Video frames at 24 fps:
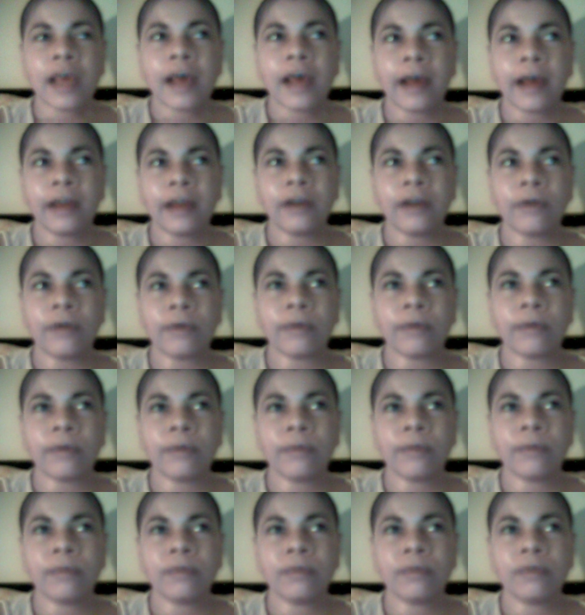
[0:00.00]
I
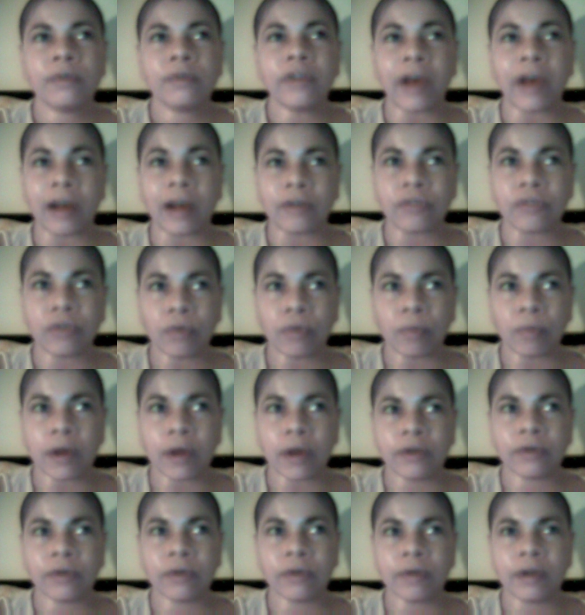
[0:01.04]
know Dr.
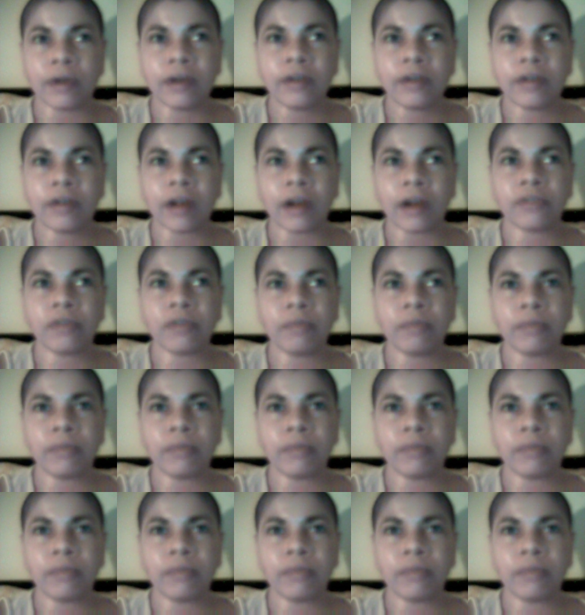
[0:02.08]
Wonder and Dr.